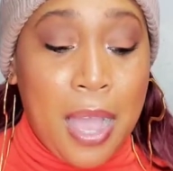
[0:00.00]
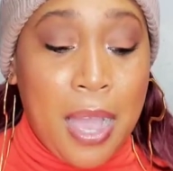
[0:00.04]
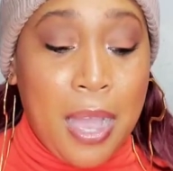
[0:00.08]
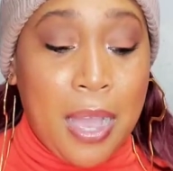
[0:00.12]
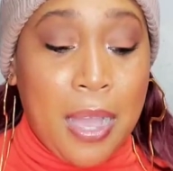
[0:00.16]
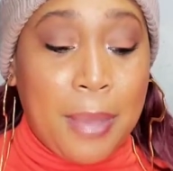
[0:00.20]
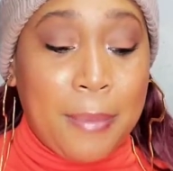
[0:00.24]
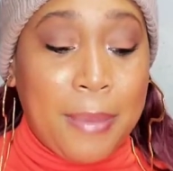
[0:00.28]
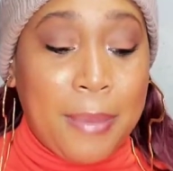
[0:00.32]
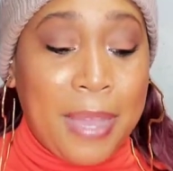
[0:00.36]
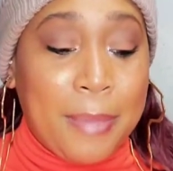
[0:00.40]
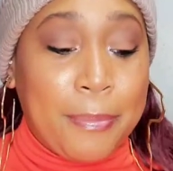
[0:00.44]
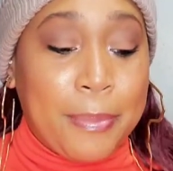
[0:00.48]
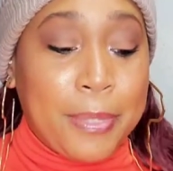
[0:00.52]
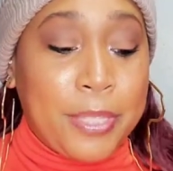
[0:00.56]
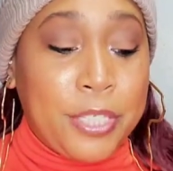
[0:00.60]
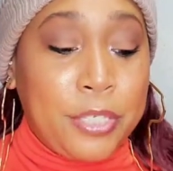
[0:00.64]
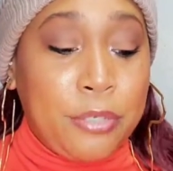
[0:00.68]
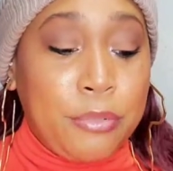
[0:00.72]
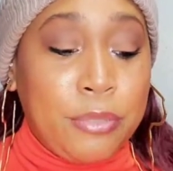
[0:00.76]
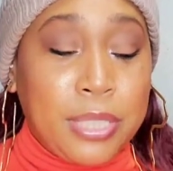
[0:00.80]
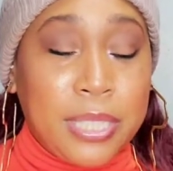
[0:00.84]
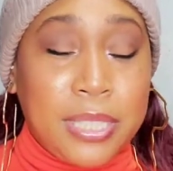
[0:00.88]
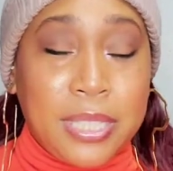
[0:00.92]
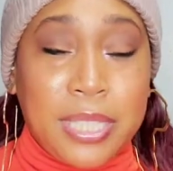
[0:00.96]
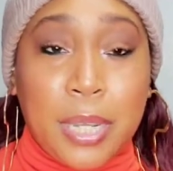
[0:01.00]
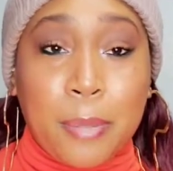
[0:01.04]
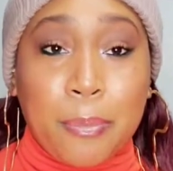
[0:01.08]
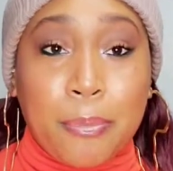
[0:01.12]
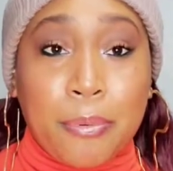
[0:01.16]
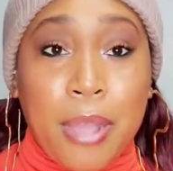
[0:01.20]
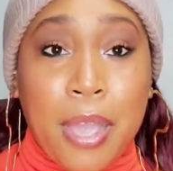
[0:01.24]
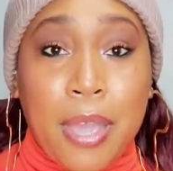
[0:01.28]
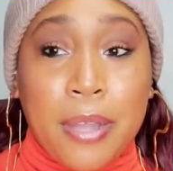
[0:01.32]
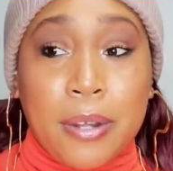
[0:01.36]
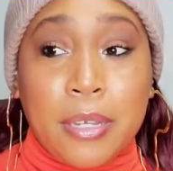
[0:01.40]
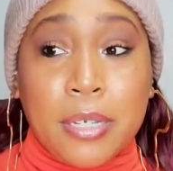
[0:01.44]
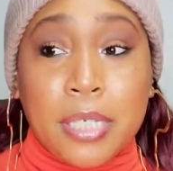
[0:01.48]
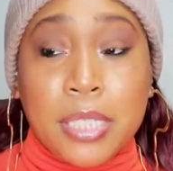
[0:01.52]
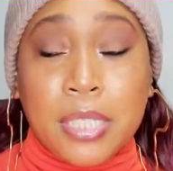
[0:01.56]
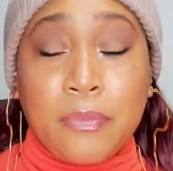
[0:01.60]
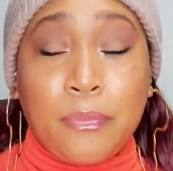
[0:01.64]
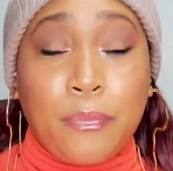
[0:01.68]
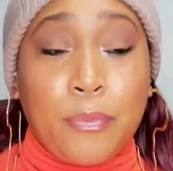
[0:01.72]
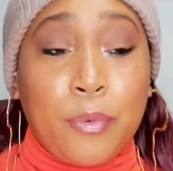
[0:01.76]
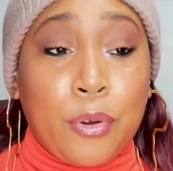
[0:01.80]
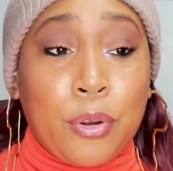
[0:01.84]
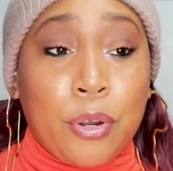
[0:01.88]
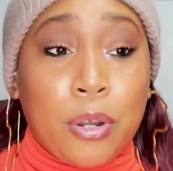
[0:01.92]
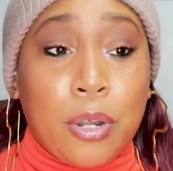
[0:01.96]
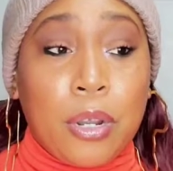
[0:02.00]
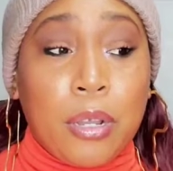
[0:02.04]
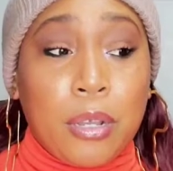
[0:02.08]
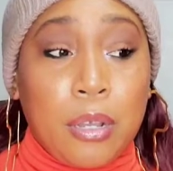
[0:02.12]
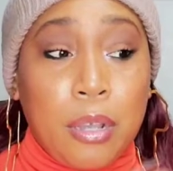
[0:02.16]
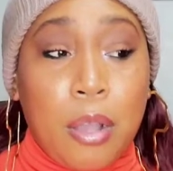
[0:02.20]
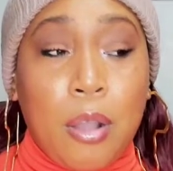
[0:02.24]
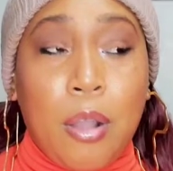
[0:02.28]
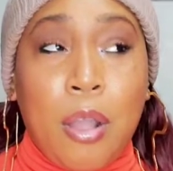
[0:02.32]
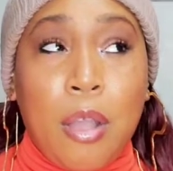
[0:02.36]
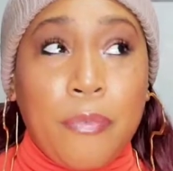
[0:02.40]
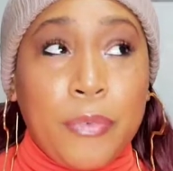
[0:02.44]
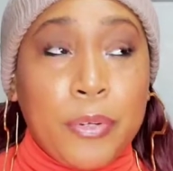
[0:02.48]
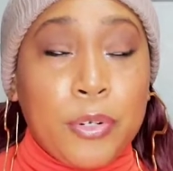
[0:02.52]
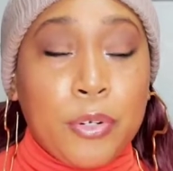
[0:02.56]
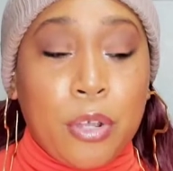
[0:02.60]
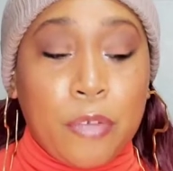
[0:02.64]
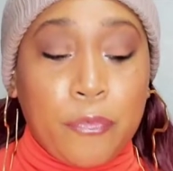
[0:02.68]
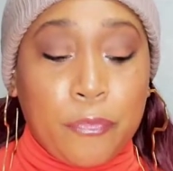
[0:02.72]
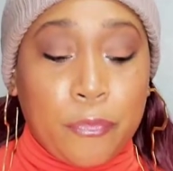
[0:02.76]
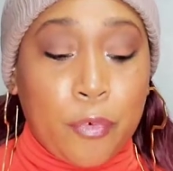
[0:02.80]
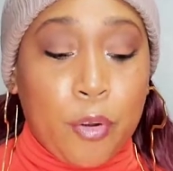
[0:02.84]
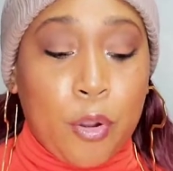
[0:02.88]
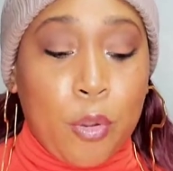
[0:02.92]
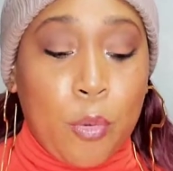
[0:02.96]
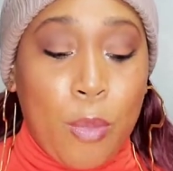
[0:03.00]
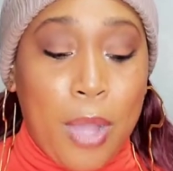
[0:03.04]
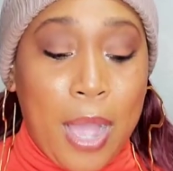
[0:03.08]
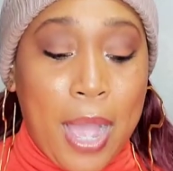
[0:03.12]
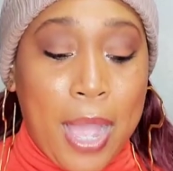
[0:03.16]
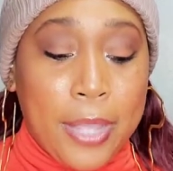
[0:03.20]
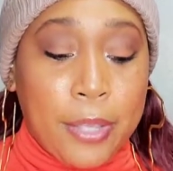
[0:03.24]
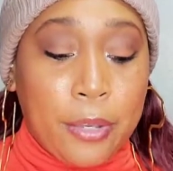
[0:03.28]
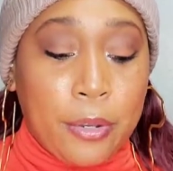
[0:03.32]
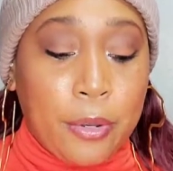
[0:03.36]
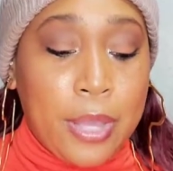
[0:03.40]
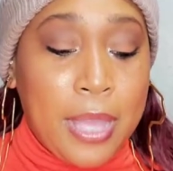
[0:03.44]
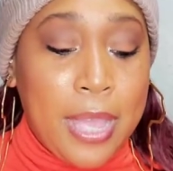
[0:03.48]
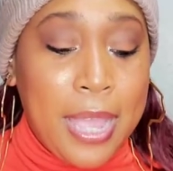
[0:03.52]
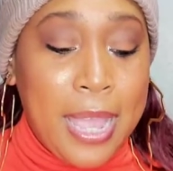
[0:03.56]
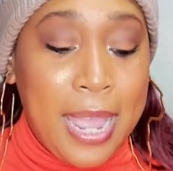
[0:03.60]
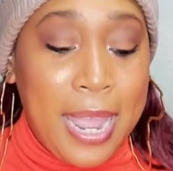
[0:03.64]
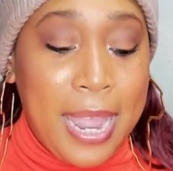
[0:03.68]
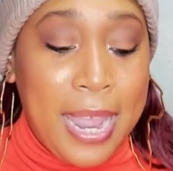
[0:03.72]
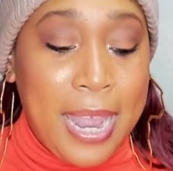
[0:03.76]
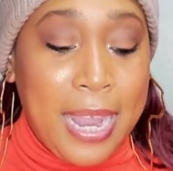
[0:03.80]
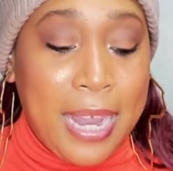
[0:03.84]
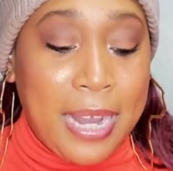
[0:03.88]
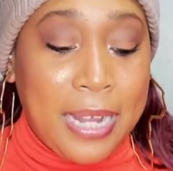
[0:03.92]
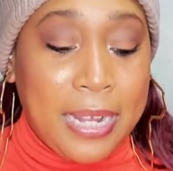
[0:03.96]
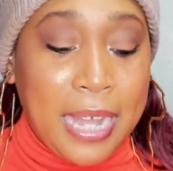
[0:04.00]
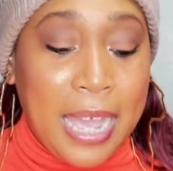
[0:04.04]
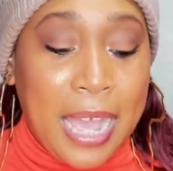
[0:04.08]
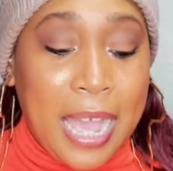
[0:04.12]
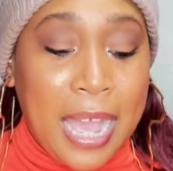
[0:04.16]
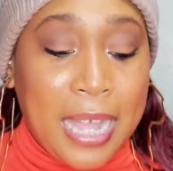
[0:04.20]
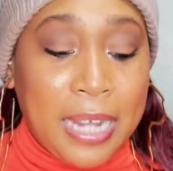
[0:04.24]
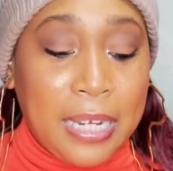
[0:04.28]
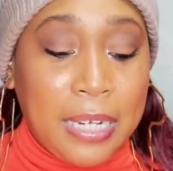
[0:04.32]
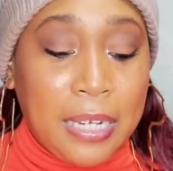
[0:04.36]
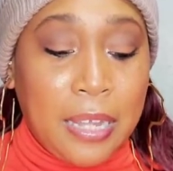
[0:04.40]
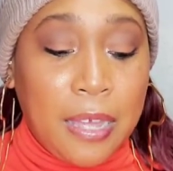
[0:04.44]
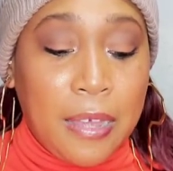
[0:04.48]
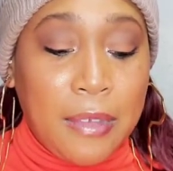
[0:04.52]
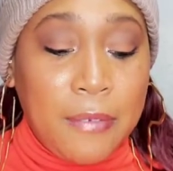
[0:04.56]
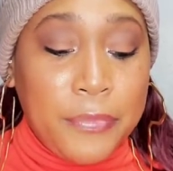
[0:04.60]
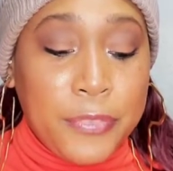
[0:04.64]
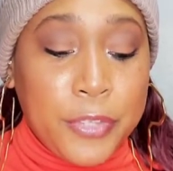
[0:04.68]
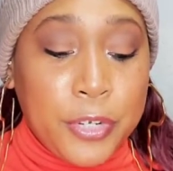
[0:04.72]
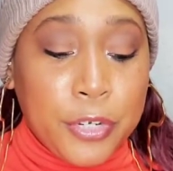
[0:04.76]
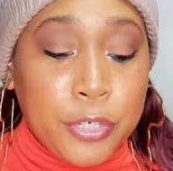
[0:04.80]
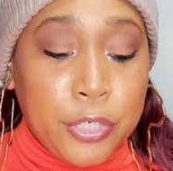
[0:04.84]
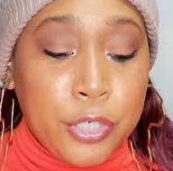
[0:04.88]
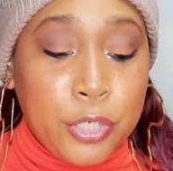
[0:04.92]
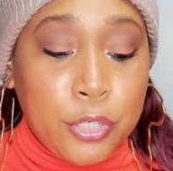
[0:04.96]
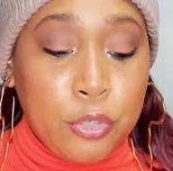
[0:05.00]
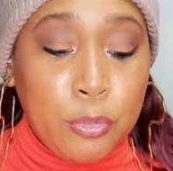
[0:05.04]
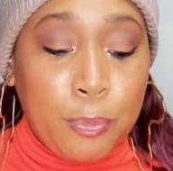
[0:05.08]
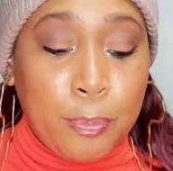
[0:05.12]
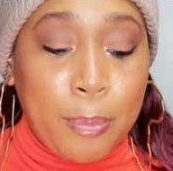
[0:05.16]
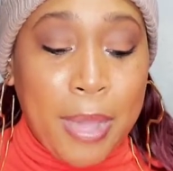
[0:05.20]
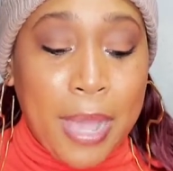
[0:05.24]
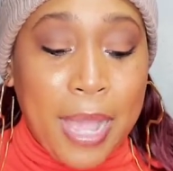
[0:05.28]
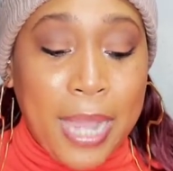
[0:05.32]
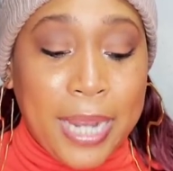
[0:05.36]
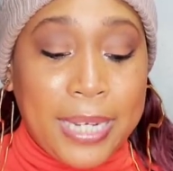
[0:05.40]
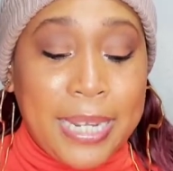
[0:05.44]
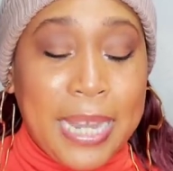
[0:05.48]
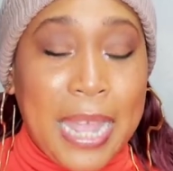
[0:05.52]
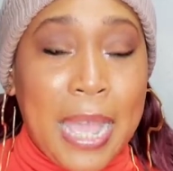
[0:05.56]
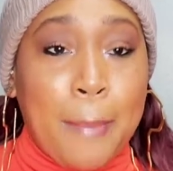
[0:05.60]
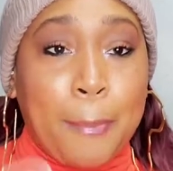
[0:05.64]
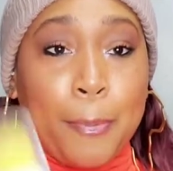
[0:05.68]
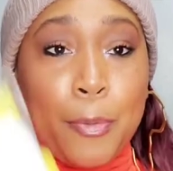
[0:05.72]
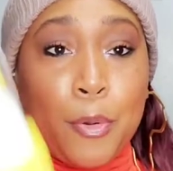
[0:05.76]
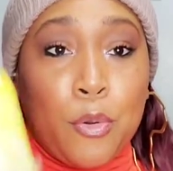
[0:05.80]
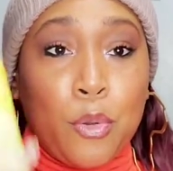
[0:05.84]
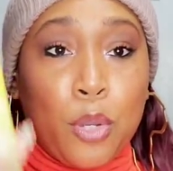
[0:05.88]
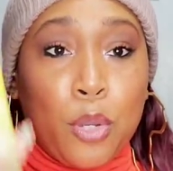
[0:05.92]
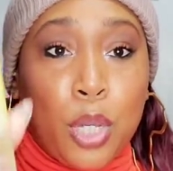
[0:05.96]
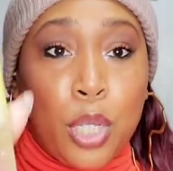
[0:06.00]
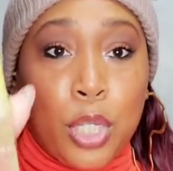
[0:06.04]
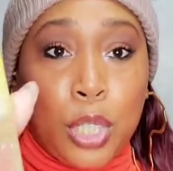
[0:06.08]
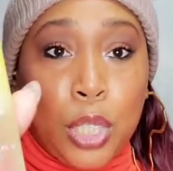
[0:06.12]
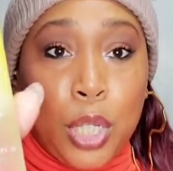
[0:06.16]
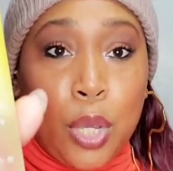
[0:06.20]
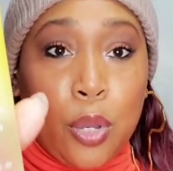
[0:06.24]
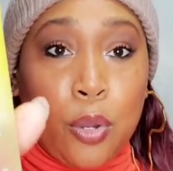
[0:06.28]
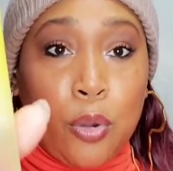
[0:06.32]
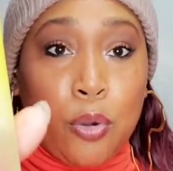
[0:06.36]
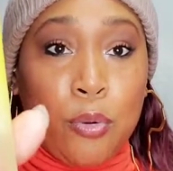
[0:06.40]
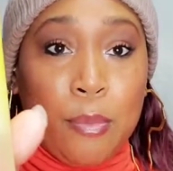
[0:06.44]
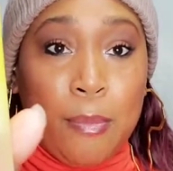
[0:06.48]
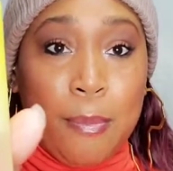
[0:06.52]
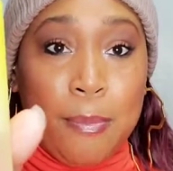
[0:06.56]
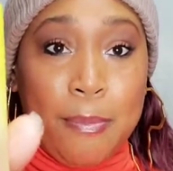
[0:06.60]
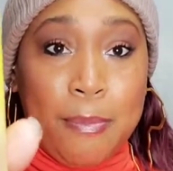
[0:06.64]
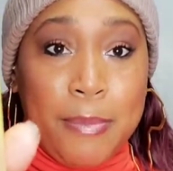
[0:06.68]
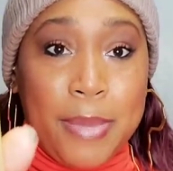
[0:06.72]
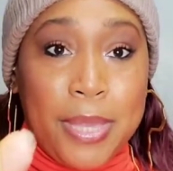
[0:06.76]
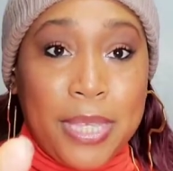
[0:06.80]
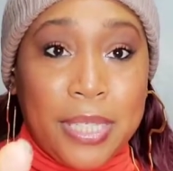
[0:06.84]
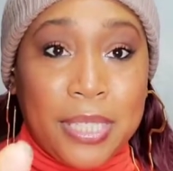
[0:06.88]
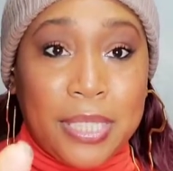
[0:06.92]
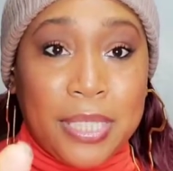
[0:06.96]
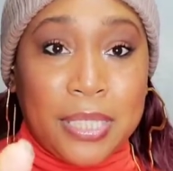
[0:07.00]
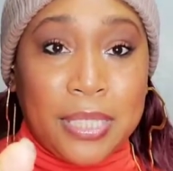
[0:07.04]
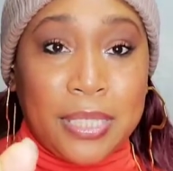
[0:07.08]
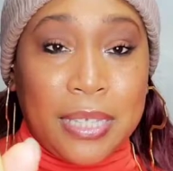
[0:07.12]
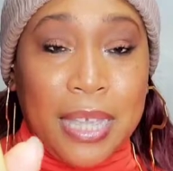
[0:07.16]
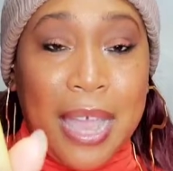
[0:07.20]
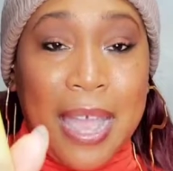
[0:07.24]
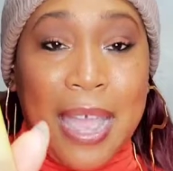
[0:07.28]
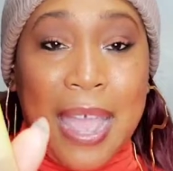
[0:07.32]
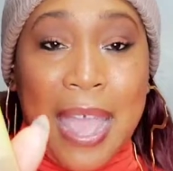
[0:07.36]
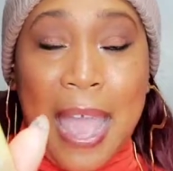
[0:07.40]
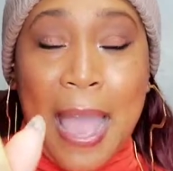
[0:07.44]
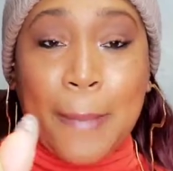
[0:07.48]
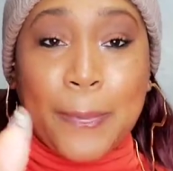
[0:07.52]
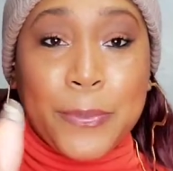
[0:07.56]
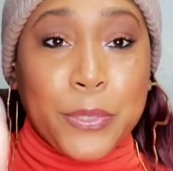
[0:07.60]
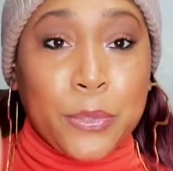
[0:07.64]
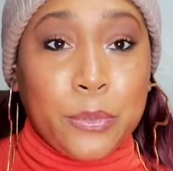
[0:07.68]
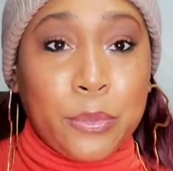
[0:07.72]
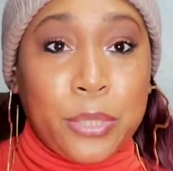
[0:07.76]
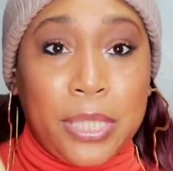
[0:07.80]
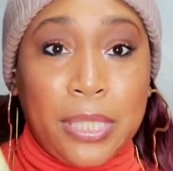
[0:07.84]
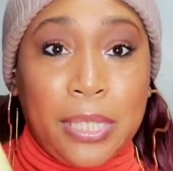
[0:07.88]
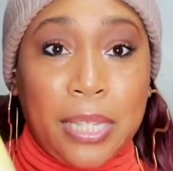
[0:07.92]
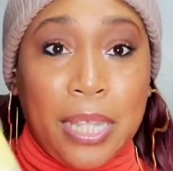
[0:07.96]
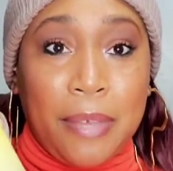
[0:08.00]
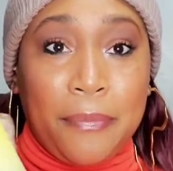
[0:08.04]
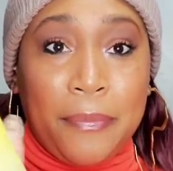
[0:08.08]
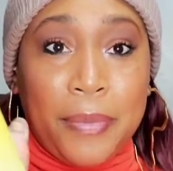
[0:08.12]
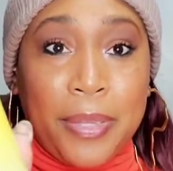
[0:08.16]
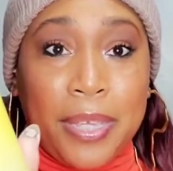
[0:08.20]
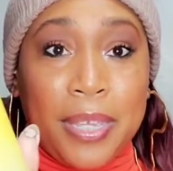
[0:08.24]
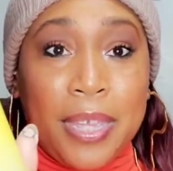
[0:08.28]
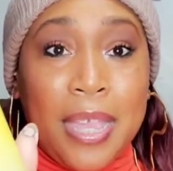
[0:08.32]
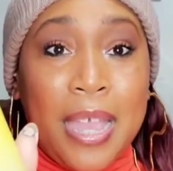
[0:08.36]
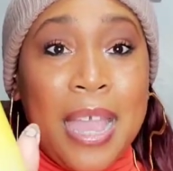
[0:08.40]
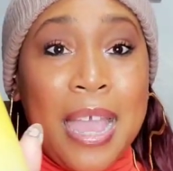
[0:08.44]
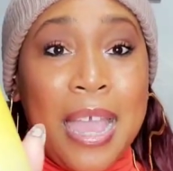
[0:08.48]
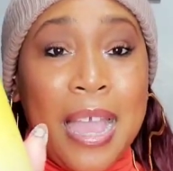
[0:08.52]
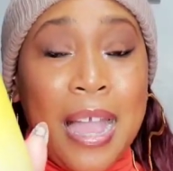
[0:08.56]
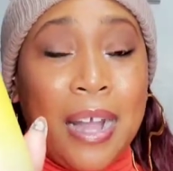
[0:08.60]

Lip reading: I've been using their products for off and on for a while, and I love their new Pineapple Glow Mist. I absolutely love it.